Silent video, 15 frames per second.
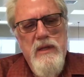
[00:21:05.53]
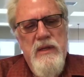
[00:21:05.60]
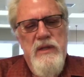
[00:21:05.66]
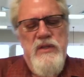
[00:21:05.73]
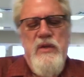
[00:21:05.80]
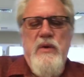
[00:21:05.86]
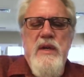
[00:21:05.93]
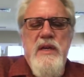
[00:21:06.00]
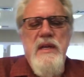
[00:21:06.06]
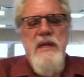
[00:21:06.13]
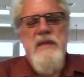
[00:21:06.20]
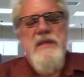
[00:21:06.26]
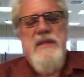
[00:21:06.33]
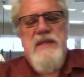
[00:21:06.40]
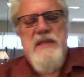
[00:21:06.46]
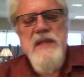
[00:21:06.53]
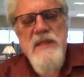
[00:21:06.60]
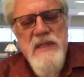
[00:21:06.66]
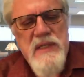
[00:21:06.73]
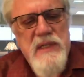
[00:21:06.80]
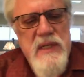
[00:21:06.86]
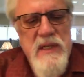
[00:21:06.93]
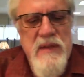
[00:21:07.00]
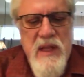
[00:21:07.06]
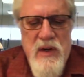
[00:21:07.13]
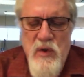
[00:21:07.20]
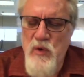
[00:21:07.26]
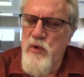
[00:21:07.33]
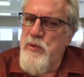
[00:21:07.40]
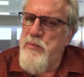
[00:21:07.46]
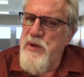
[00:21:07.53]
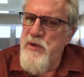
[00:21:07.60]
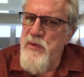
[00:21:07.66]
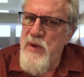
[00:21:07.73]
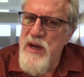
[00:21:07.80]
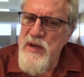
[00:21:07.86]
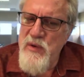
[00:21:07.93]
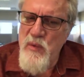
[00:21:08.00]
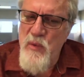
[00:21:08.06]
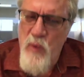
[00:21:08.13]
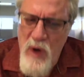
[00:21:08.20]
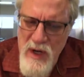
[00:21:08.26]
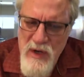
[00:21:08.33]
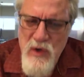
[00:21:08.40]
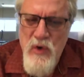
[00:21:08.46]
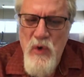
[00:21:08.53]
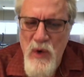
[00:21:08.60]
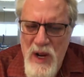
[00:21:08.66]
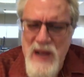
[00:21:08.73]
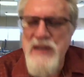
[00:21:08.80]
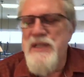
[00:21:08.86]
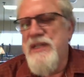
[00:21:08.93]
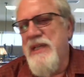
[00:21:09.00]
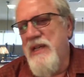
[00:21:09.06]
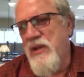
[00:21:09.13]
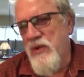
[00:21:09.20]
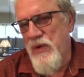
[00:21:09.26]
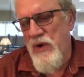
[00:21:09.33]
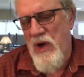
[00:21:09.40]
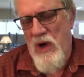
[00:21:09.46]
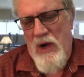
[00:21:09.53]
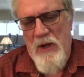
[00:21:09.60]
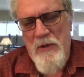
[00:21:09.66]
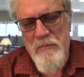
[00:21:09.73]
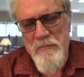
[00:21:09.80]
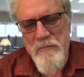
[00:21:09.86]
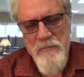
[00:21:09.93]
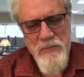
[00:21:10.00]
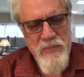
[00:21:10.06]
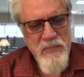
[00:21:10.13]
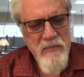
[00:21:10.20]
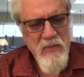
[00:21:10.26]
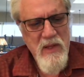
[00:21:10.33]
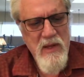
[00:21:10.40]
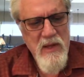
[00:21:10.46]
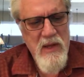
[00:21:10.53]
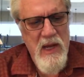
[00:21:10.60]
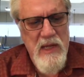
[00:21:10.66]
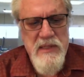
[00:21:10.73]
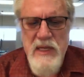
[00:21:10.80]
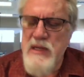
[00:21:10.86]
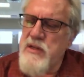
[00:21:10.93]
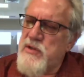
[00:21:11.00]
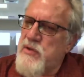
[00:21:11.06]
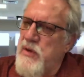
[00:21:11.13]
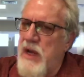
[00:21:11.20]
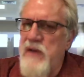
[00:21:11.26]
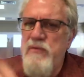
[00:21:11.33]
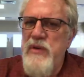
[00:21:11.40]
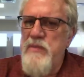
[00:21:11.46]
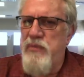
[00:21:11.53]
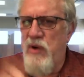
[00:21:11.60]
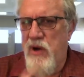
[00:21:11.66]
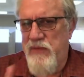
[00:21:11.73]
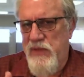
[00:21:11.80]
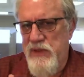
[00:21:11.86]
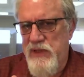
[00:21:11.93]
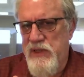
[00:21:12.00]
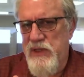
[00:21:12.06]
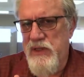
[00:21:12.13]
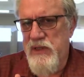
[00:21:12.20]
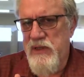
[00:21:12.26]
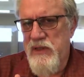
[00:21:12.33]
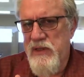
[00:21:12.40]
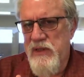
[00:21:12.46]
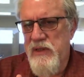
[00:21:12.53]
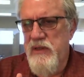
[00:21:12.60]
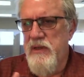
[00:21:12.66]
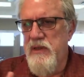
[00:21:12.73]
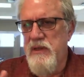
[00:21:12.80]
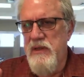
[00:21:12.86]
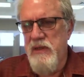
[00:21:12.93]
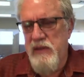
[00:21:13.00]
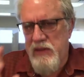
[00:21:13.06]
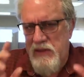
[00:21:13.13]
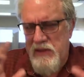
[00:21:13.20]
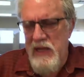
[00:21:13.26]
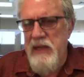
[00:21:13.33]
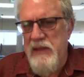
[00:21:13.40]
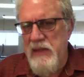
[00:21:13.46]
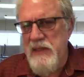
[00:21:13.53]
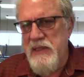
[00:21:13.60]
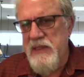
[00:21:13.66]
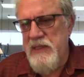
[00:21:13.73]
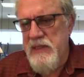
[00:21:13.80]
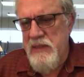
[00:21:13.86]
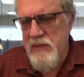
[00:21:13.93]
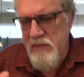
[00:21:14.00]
So he insists that Uthman write one Qurayshi Quran and send it to every province. Take this,